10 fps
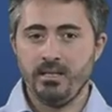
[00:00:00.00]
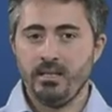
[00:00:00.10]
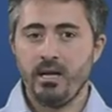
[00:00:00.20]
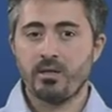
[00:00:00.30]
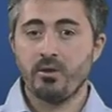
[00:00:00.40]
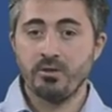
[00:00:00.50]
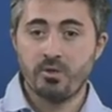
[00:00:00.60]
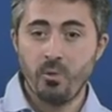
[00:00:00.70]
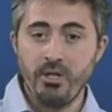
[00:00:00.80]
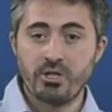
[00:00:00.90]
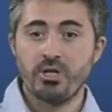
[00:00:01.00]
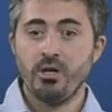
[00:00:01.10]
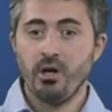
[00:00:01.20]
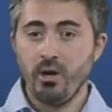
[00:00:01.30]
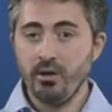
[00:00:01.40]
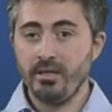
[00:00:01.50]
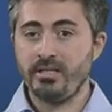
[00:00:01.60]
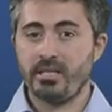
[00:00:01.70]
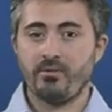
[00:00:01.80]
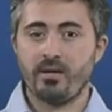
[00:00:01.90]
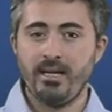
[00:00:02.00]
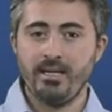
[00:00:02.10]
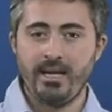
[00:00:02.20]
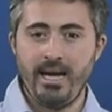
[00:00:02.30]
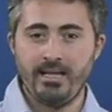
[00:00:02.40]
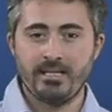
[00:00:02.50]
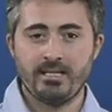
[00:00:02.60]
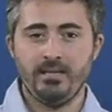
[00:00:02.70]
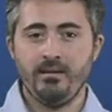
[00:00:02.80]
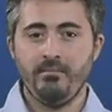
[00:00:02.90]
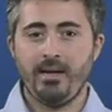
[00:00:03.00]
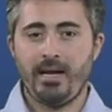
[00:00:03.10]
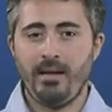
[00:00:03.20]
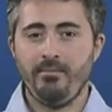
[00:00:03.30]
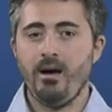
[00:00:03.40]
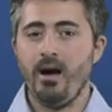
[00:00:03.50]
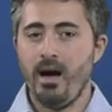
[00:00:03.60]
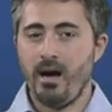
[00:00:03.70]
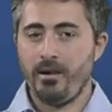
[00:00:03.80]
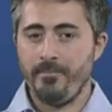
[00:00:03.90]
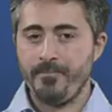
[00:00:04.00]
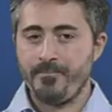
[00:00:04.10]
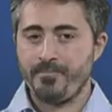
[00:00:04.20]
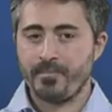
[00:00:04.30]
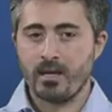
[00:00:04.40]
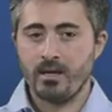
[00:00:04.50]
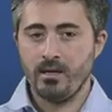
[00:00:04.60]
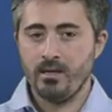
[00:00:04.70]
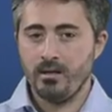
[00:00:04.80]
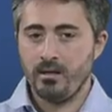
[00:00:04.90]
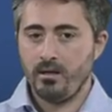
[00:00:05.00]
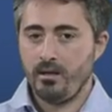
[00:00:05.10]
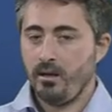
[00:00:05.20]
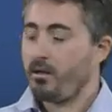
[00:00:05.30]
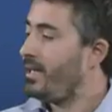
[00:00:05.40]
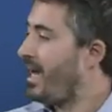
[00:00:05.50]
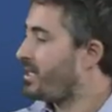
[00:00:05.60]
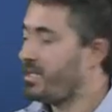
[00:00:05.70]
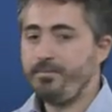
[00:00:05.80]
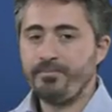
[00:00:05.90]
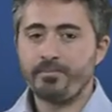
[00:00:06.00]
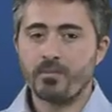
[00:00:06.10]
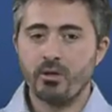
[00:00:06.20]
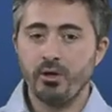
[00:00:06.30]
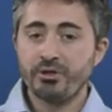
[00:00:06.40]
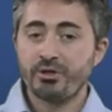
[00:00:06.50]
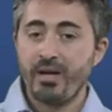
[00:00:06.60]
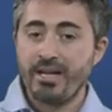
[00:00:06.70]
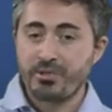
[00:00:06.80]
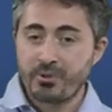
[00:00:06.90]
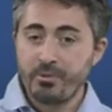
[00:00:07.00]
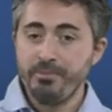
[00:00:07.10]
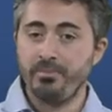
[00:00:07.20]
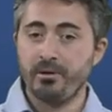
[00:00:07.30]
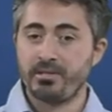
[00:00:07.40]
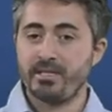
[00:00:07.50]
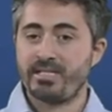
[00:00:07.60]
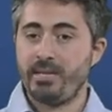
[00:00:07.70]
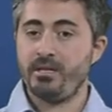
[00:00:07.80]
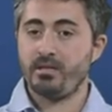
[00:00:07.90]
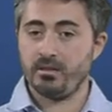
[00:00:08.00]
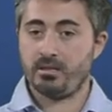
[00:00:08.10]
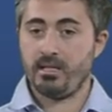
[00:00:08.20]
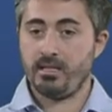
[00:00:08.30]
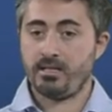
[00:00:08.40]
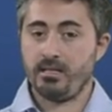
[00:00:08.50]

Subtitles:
according to which all intervocalic S became R. Early Latin also had two important semiconsonants,